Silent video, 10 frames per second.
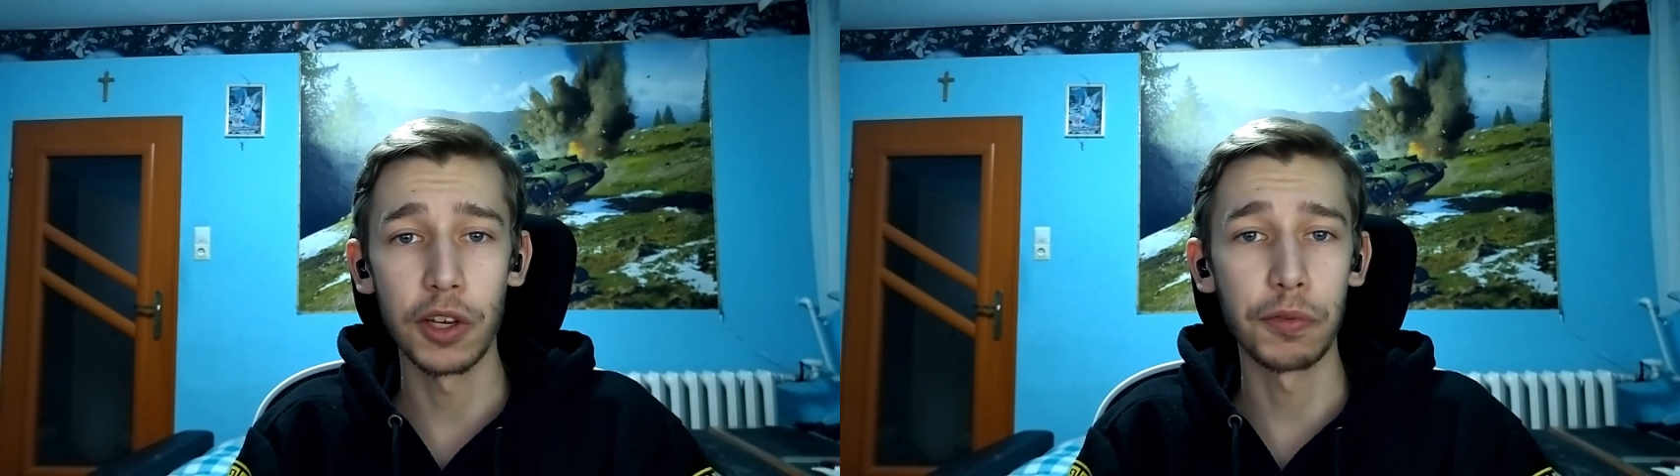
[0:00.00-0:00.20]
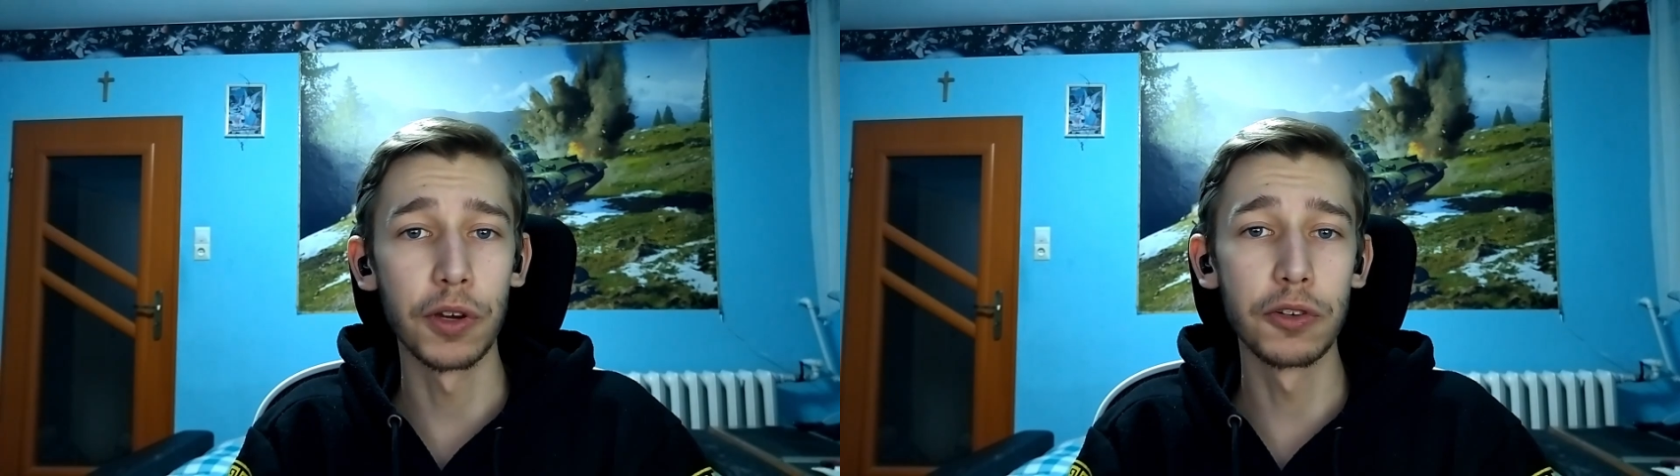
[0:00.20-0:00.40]

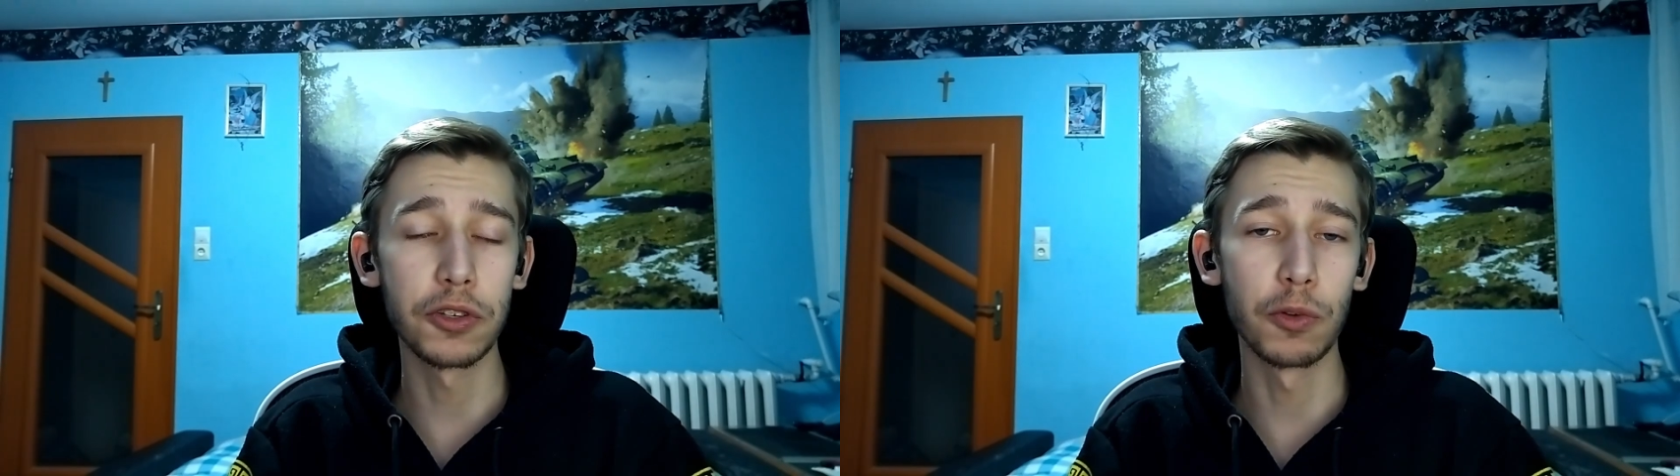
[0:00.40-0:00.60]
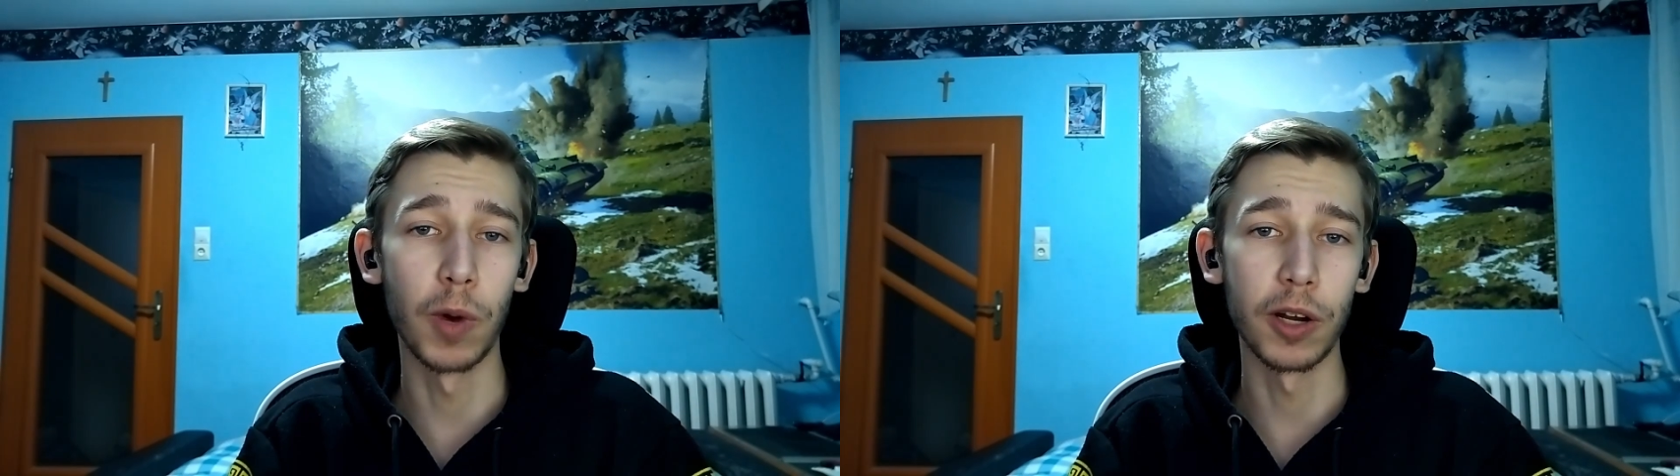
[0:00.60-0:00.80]
If you're
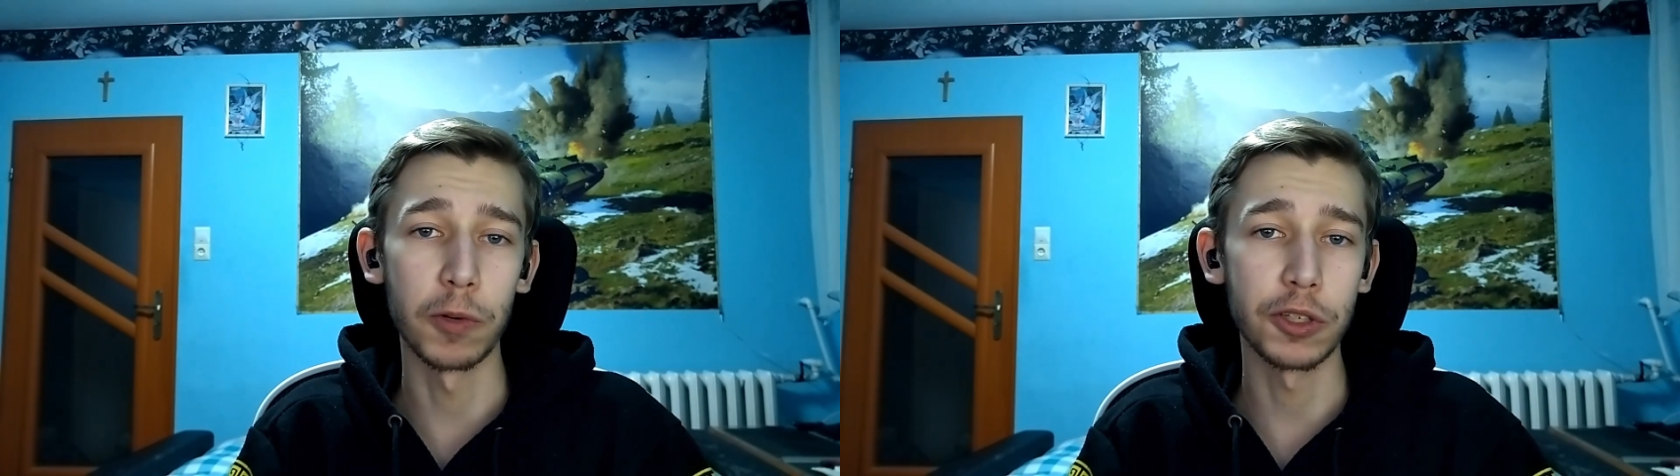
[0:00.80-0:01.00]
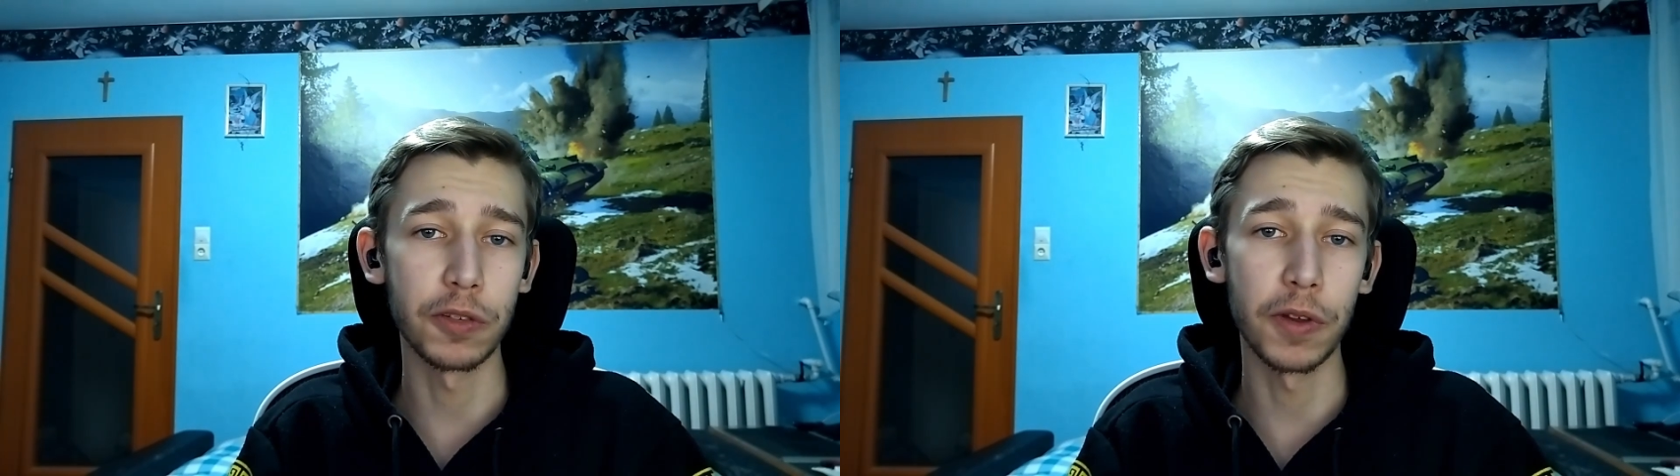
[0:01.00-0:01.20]
interested, why not
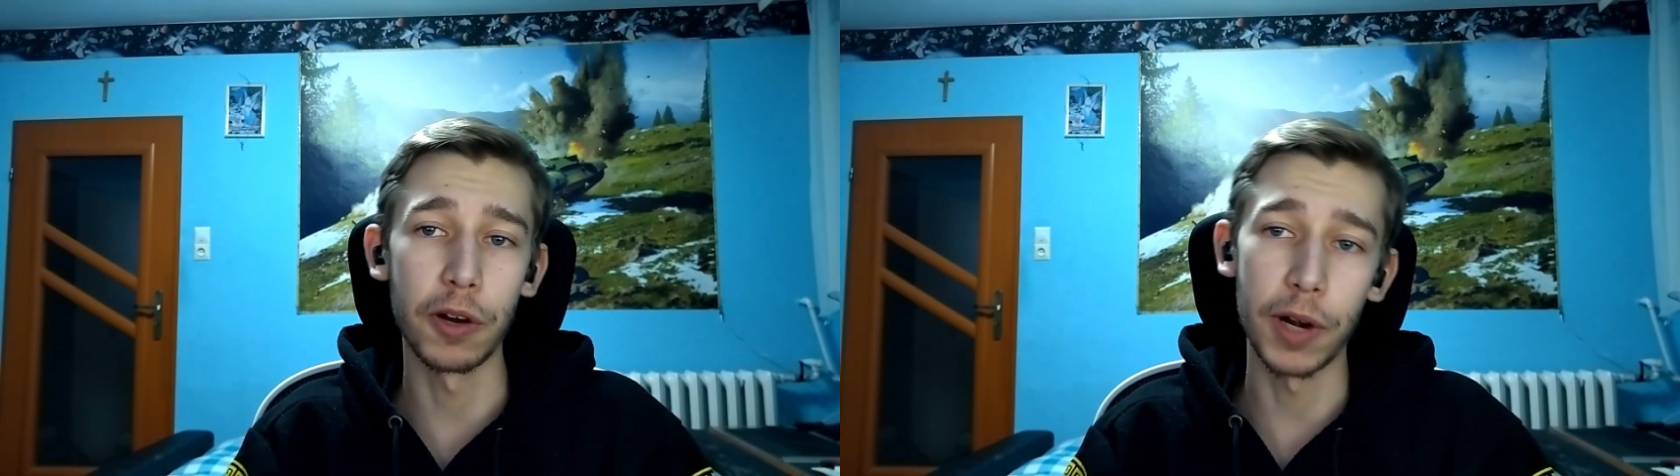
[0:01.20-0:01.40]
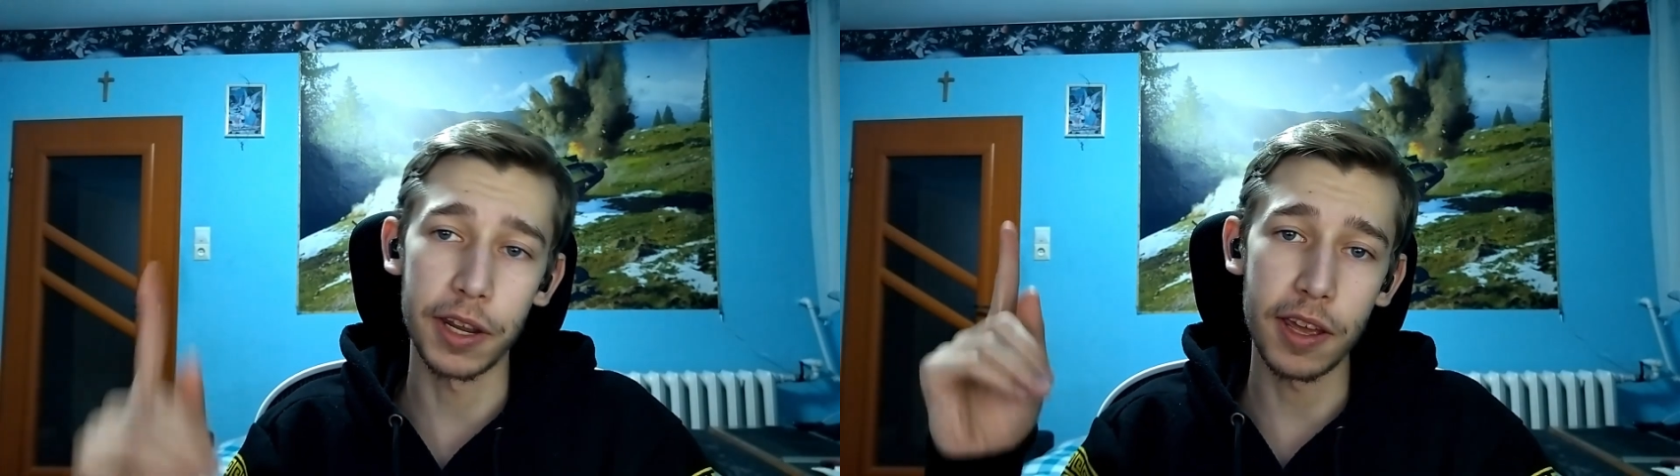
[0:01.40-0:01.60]
watch this
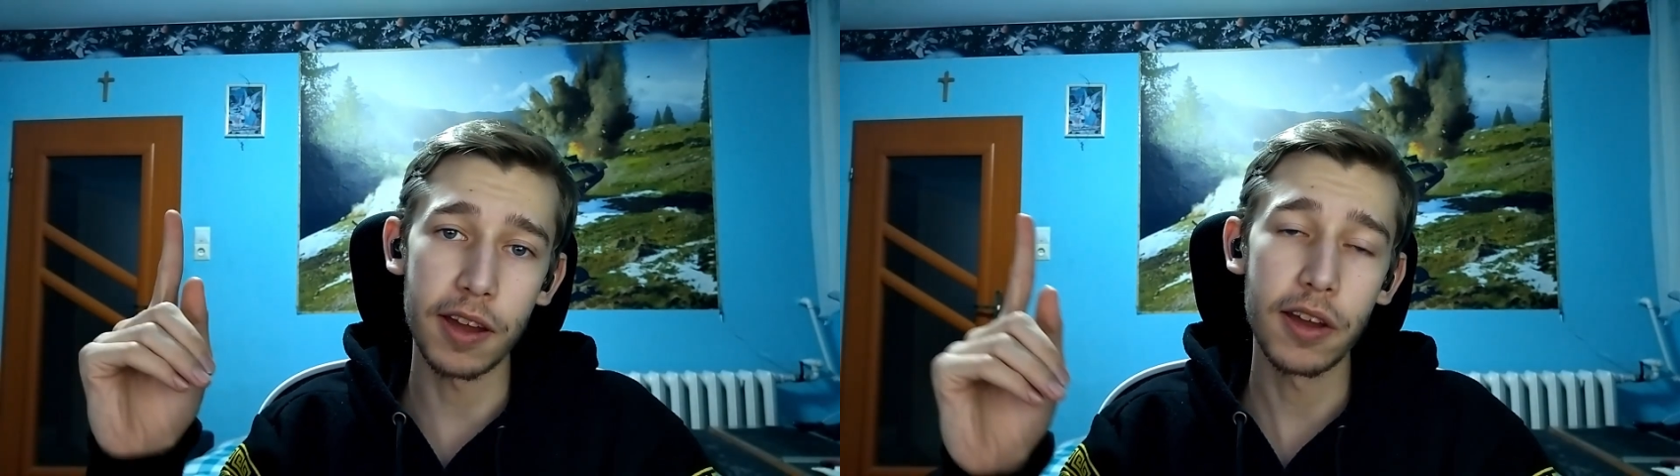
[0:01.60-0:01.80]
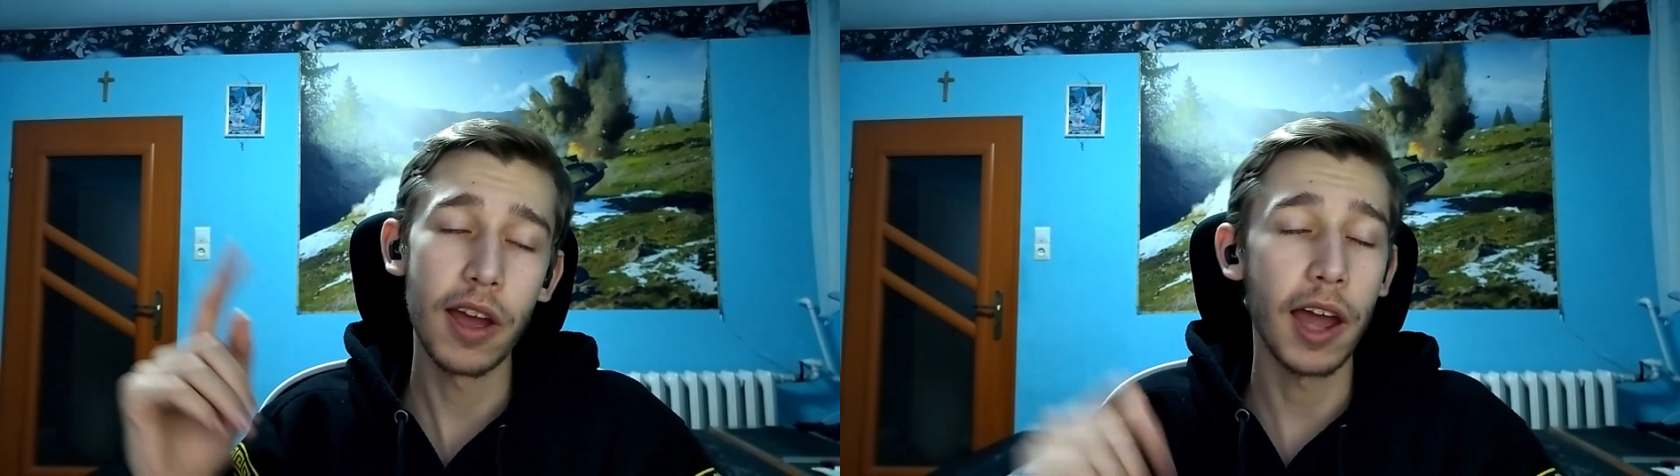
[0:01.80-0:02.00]
video right here?